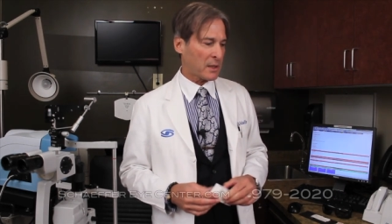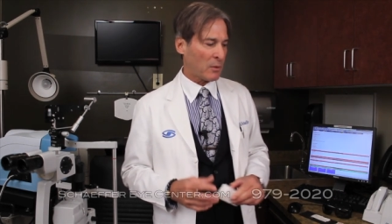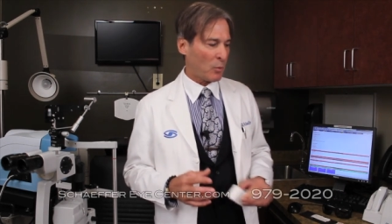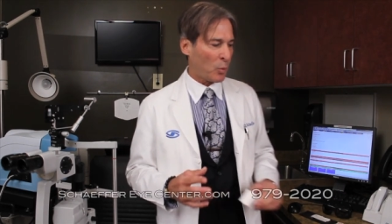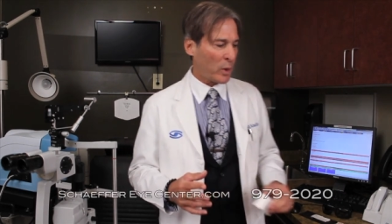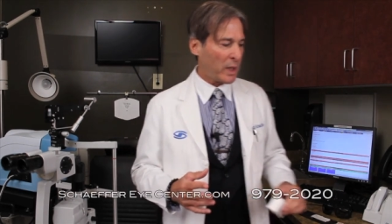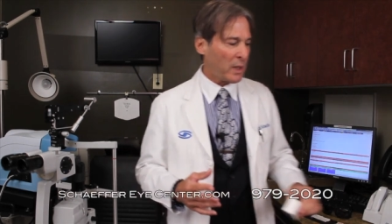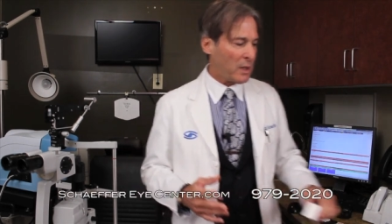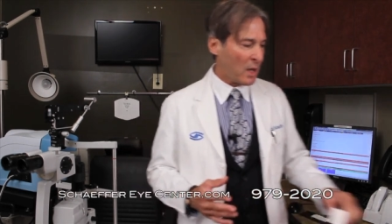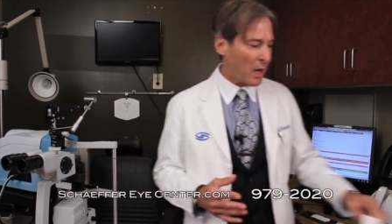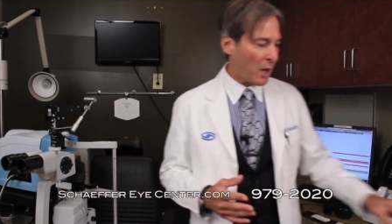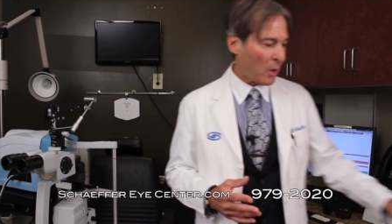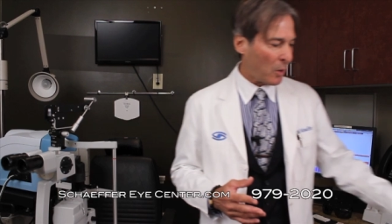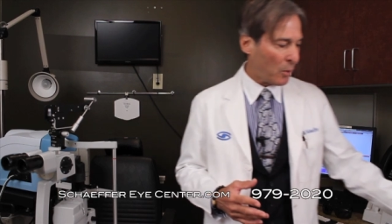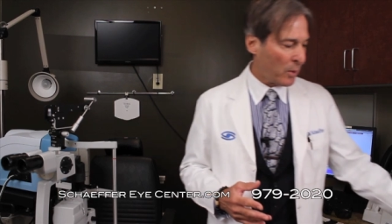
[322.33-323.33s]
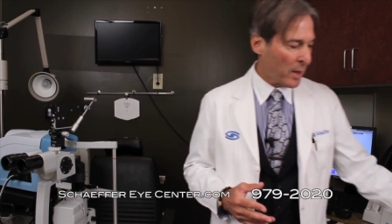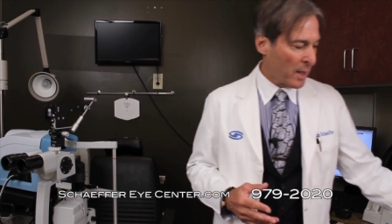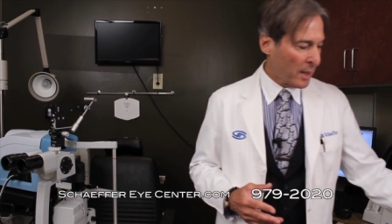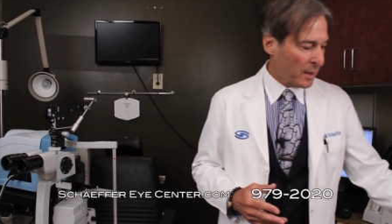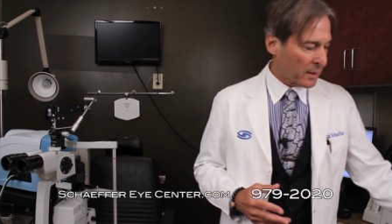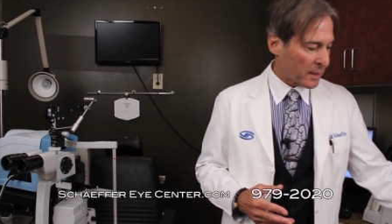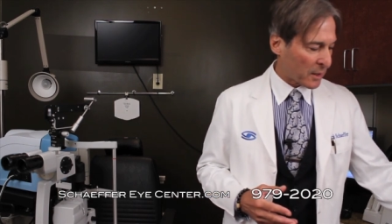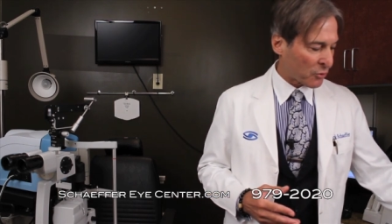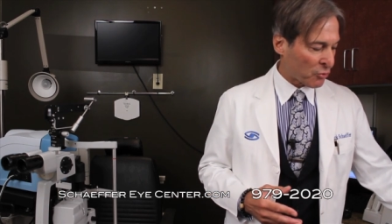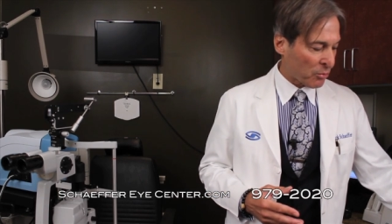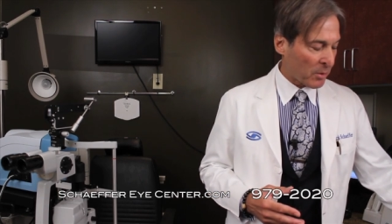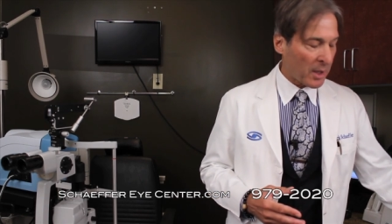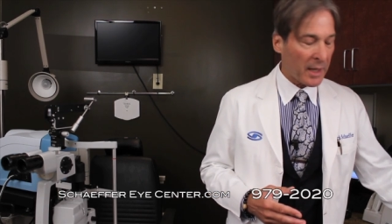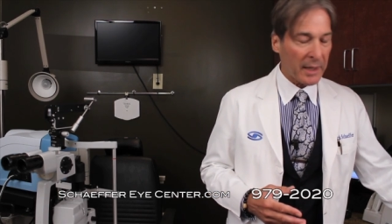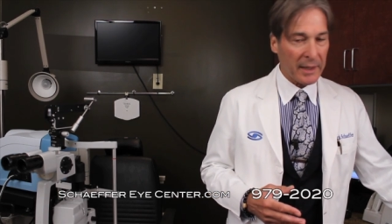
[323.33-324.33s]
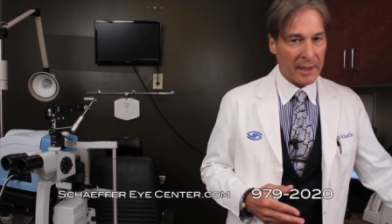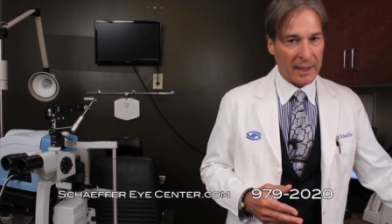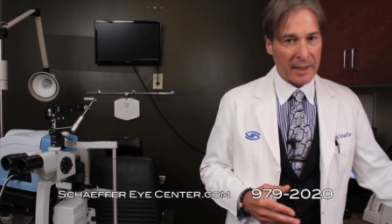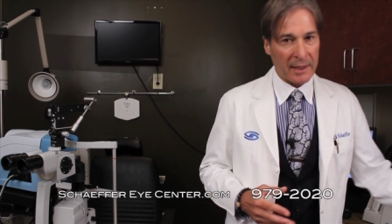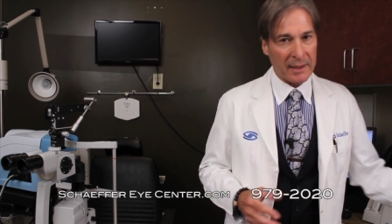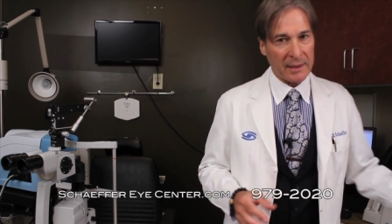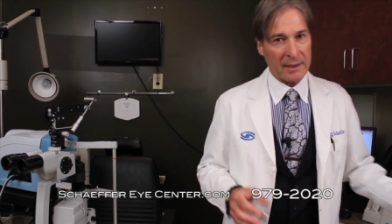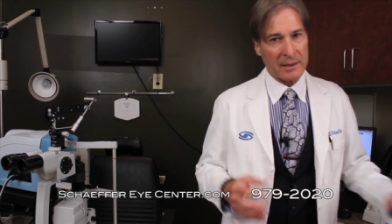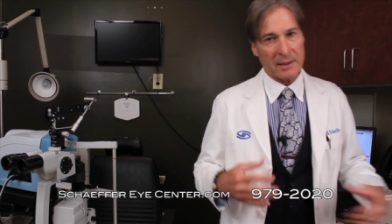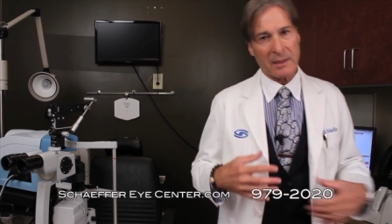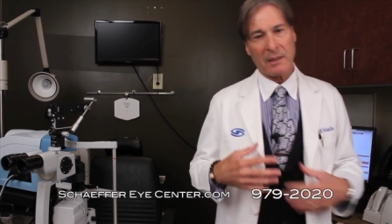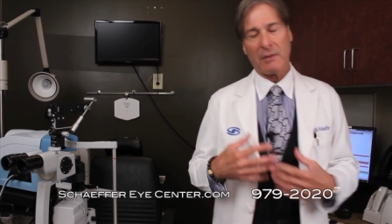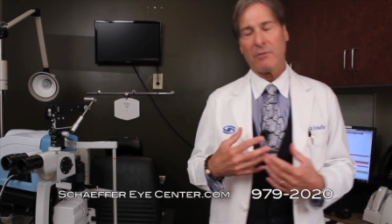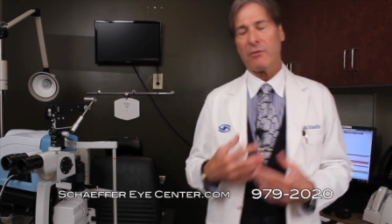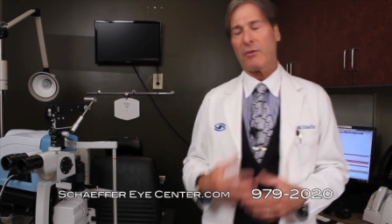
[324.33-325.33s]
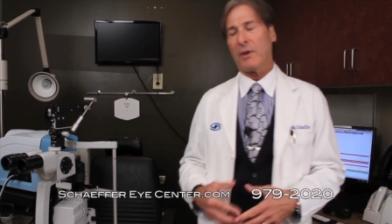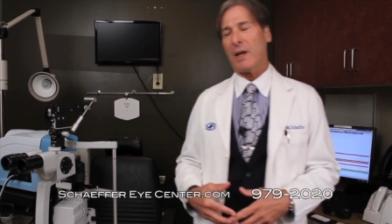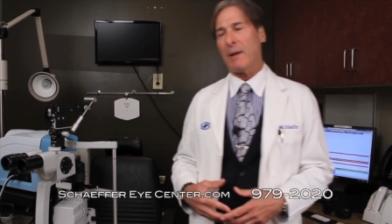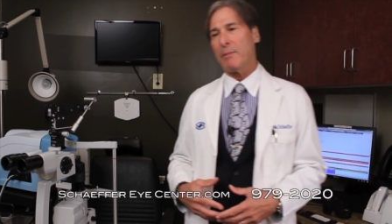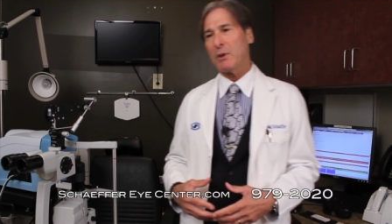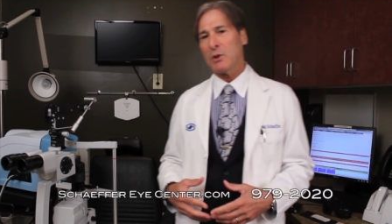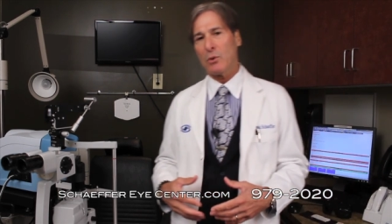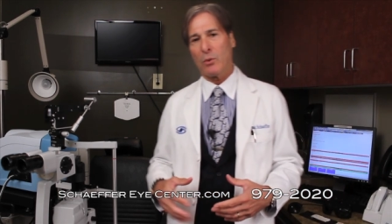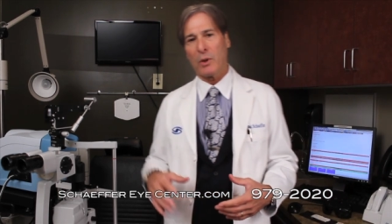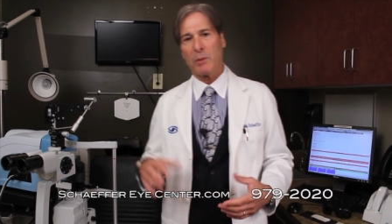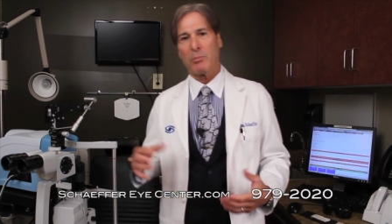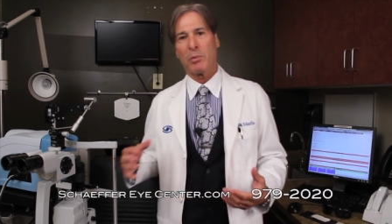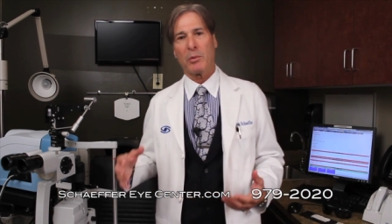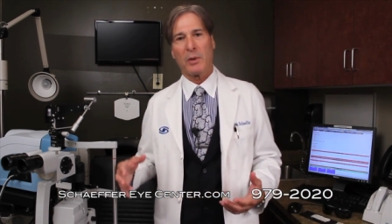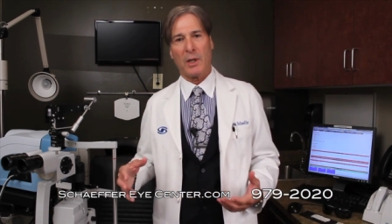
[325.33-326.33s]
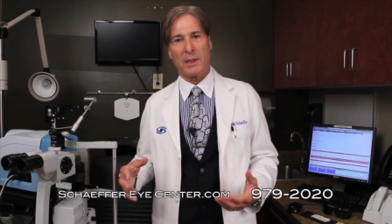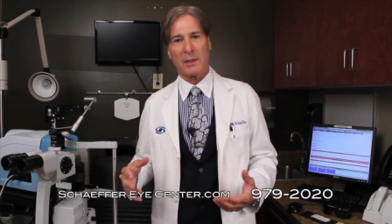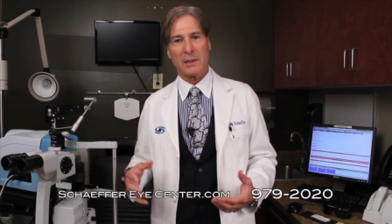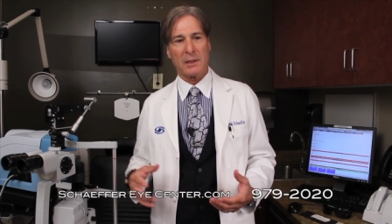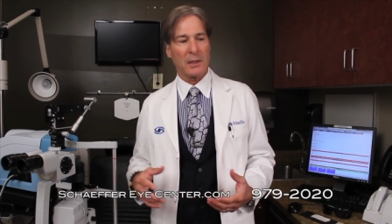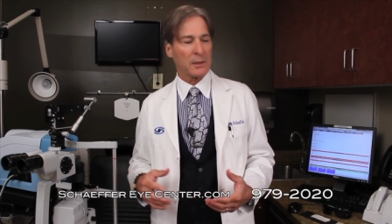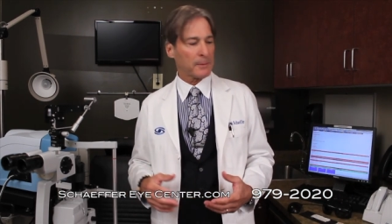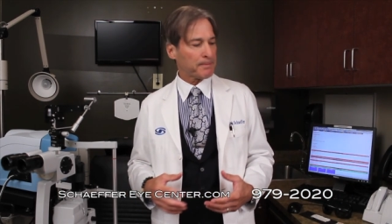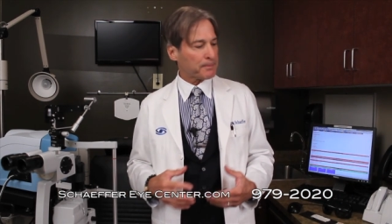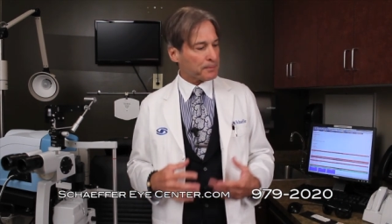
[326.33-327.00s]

And we know that dry eye is an inflammatory process.